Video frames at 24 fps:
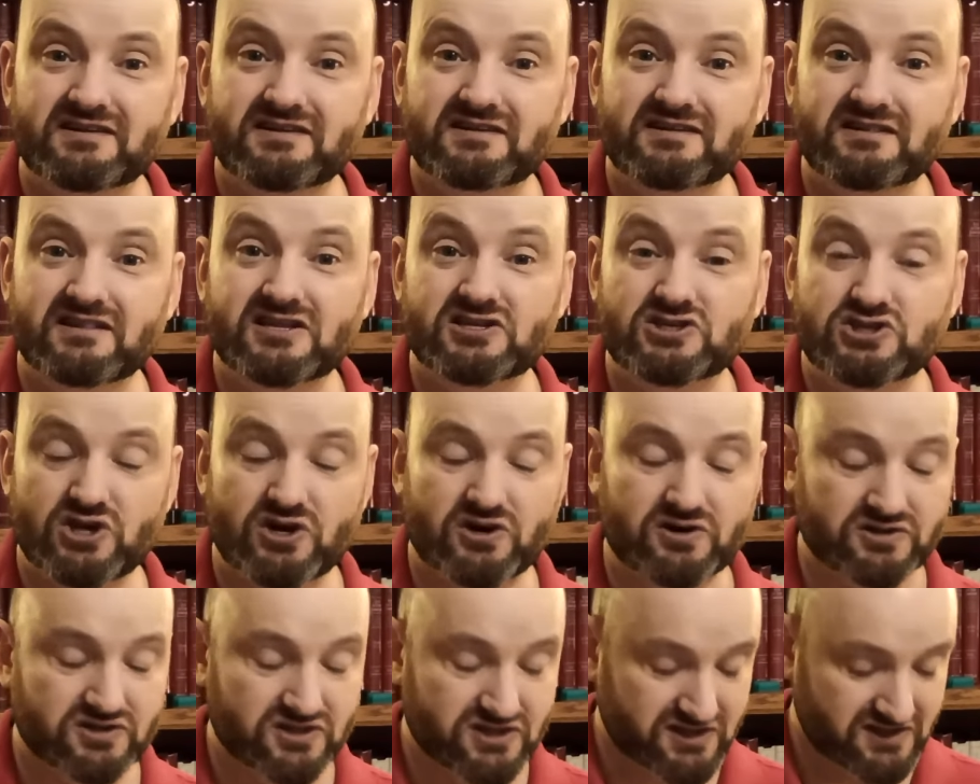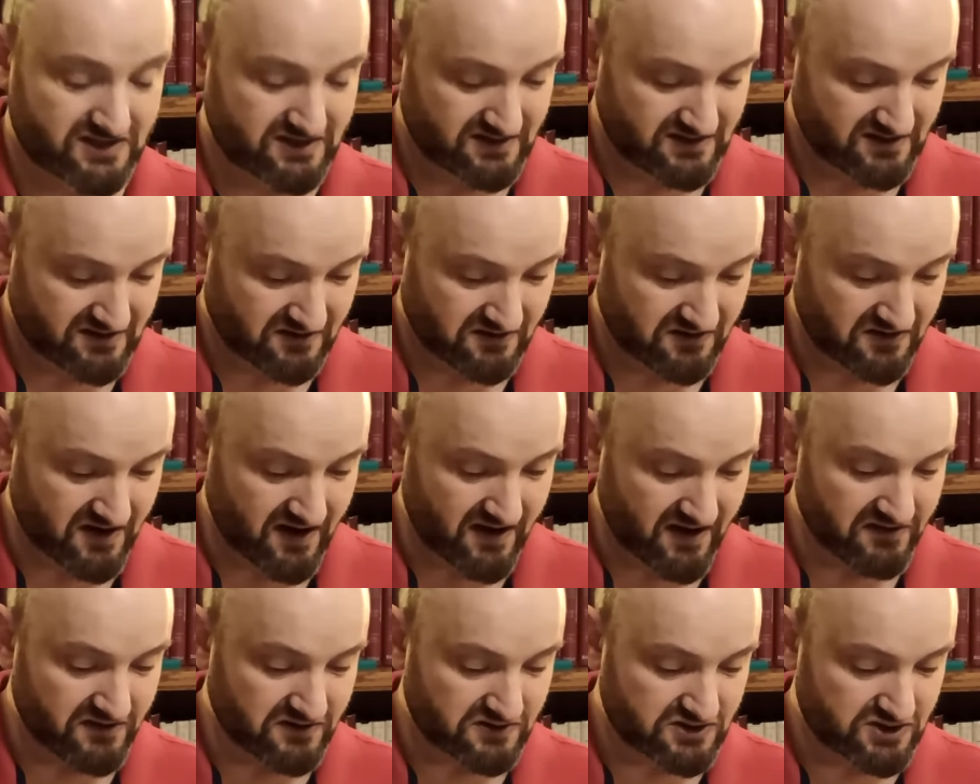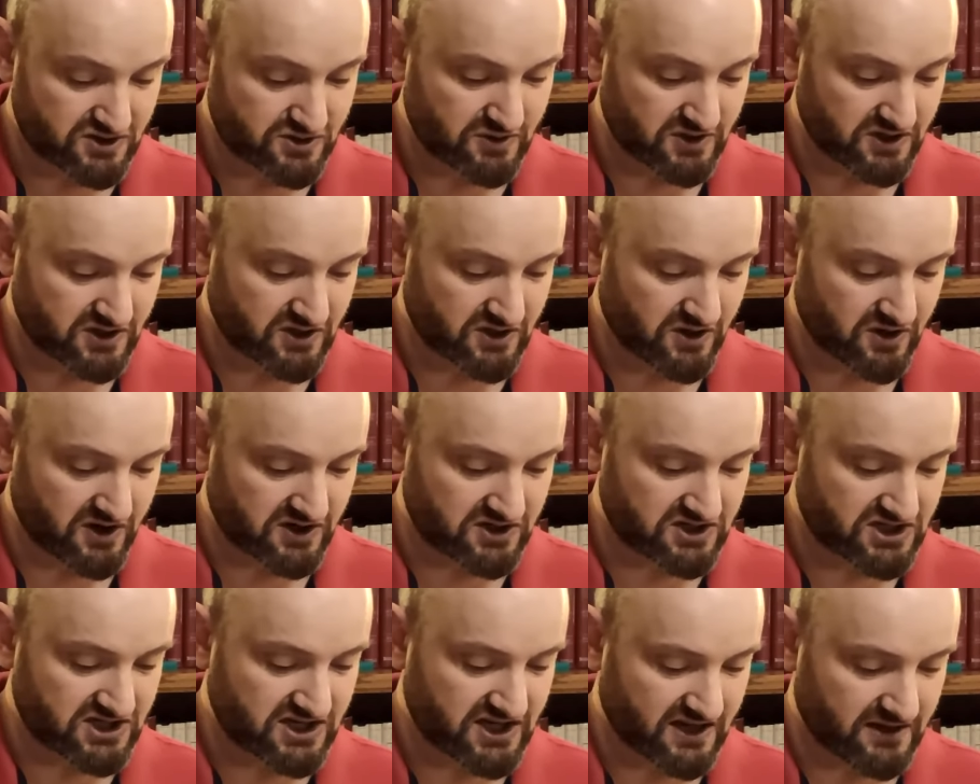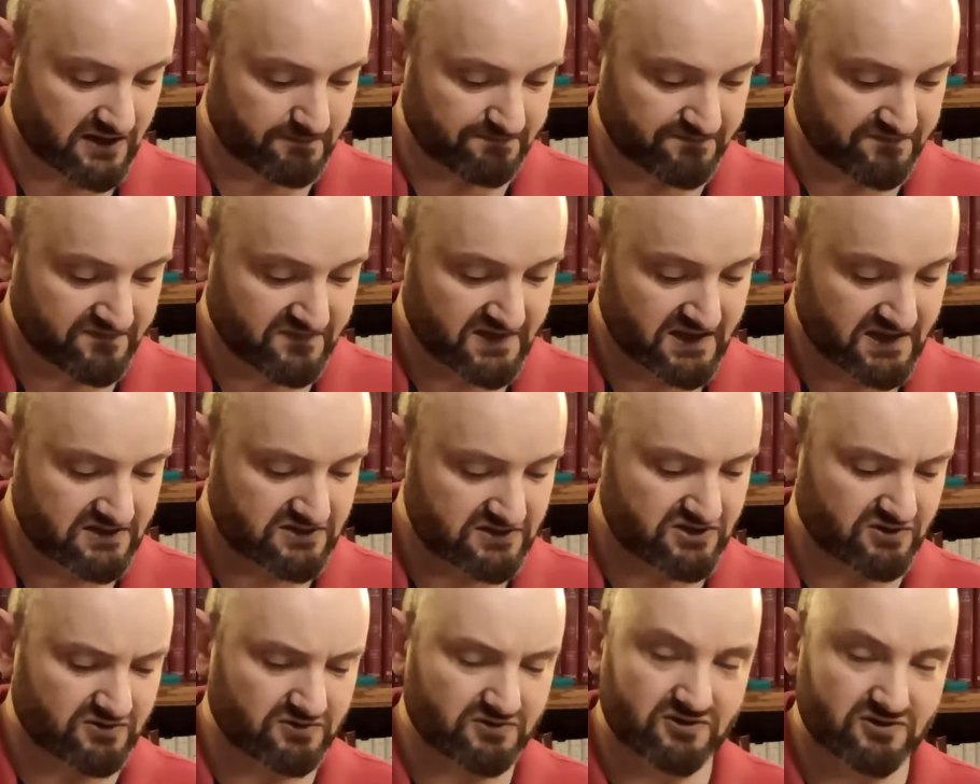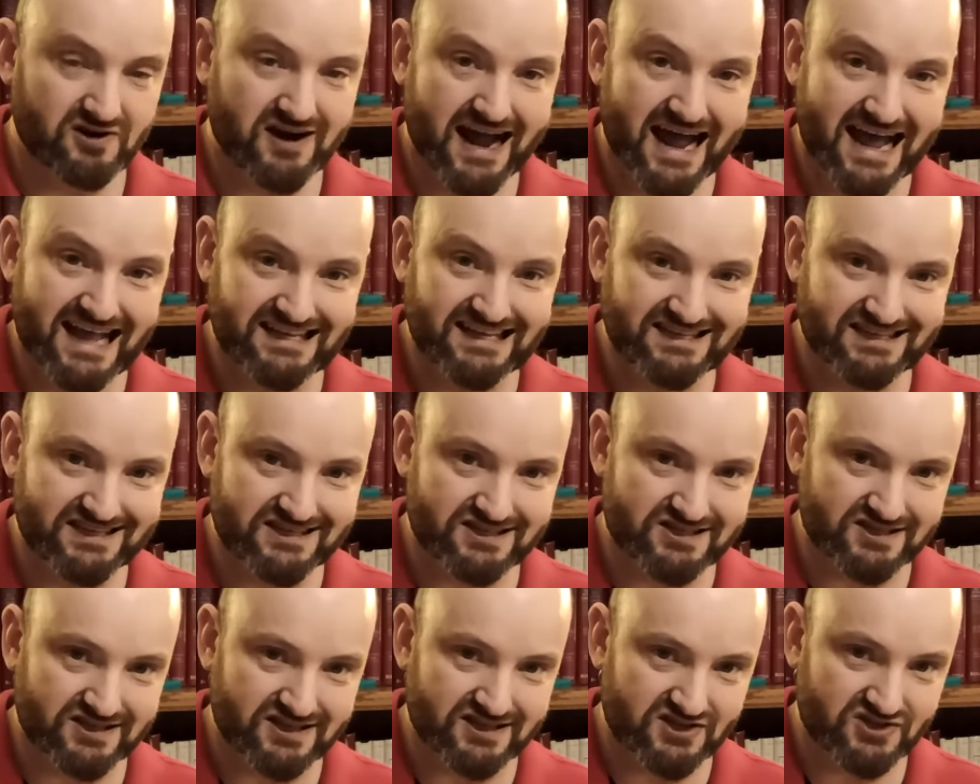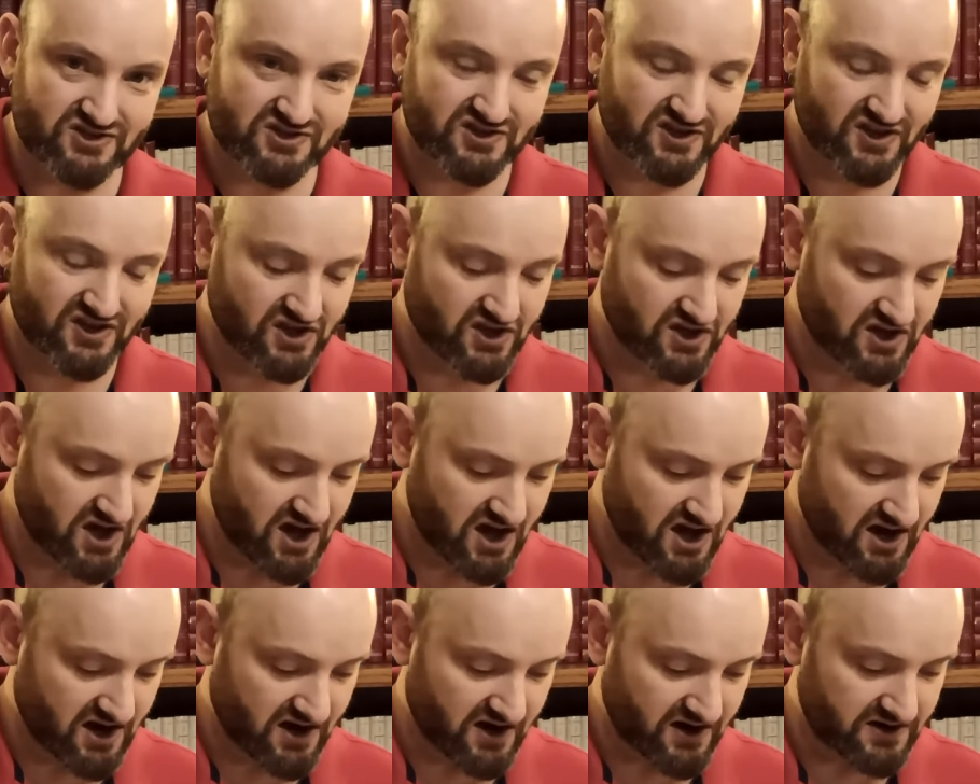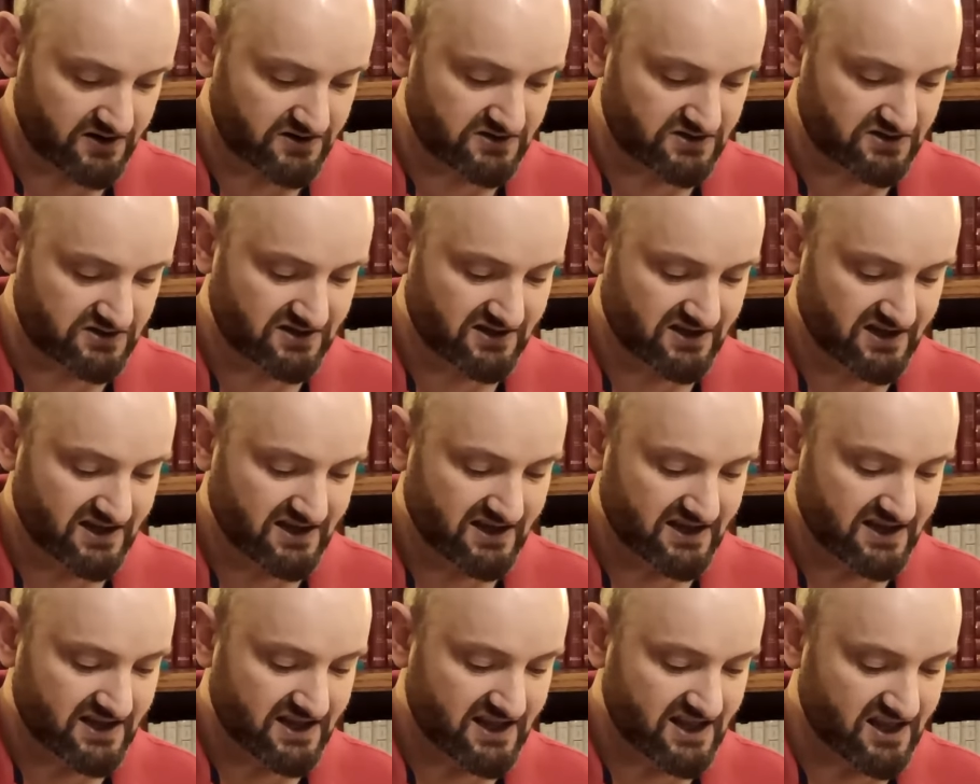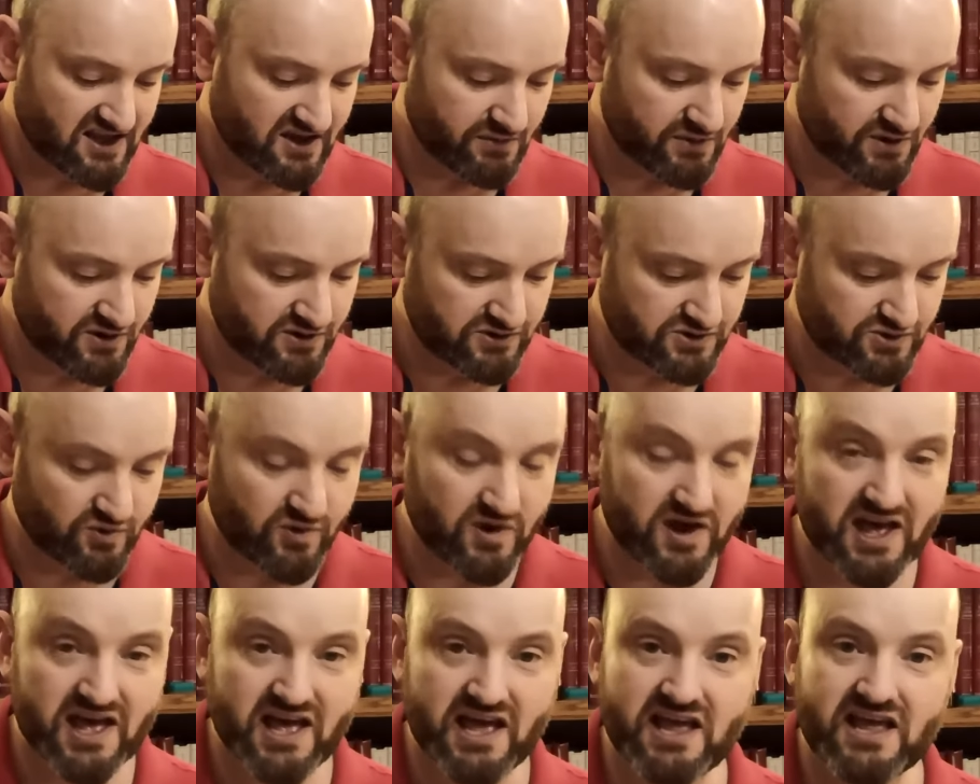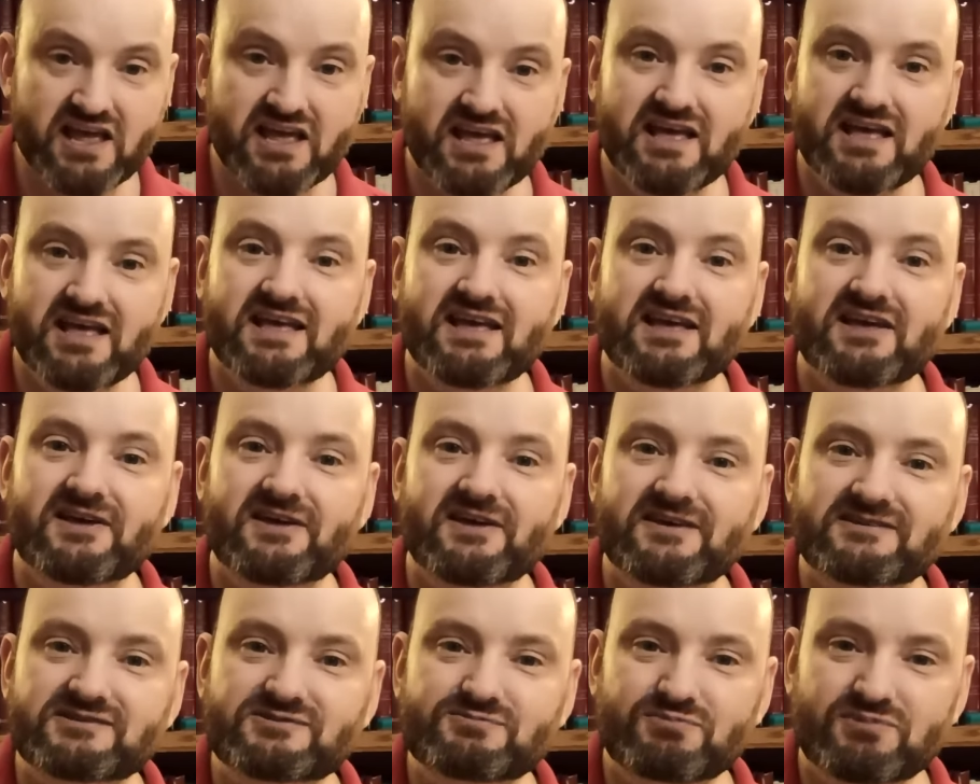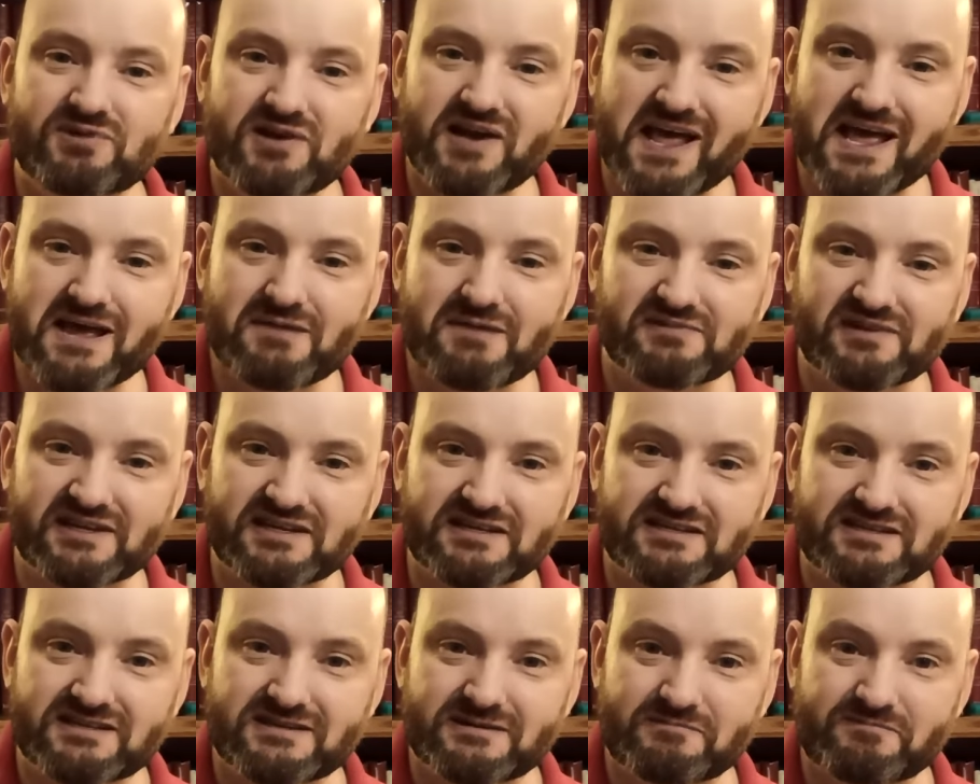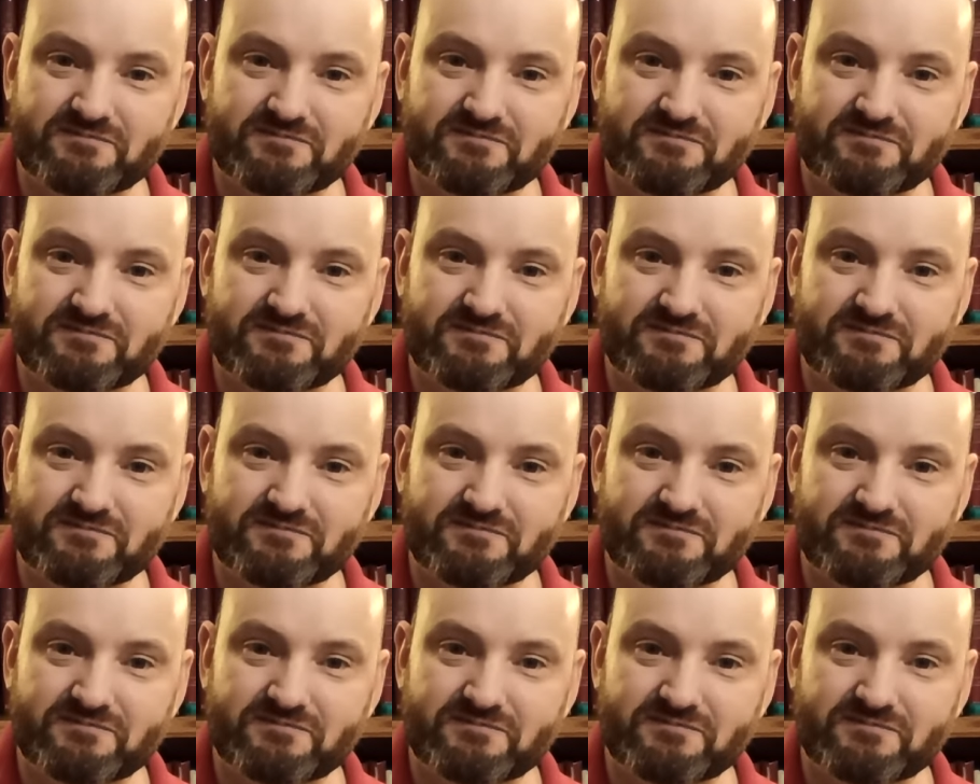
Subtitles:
the church or others to encourage him. So righteousness guards him whose way is blameless.